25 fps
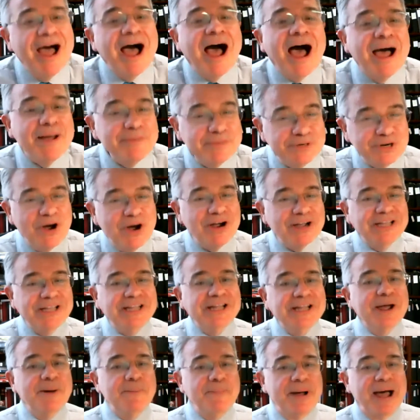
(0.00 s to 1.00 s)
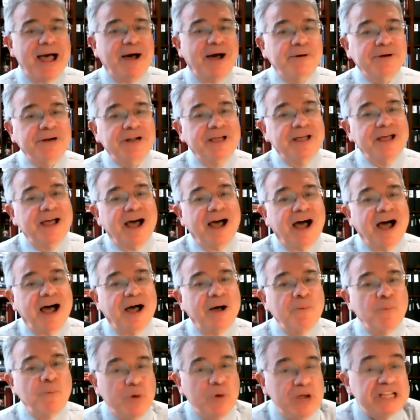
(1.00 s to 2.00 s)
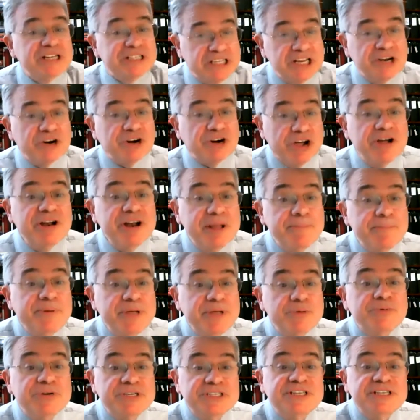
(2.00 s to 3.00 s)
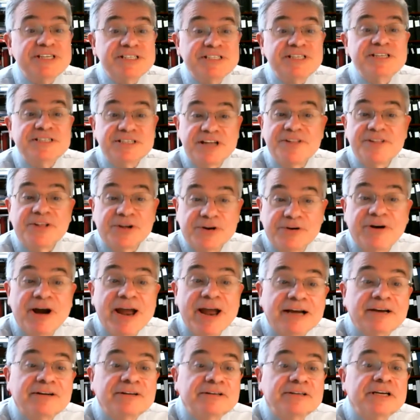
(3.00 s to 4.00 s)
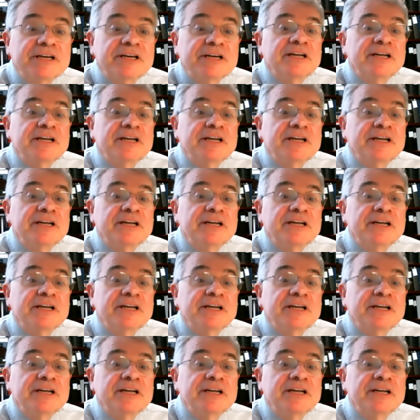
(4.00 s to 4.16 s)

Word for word: I'm talking about uh, is there going to be resistance on the ground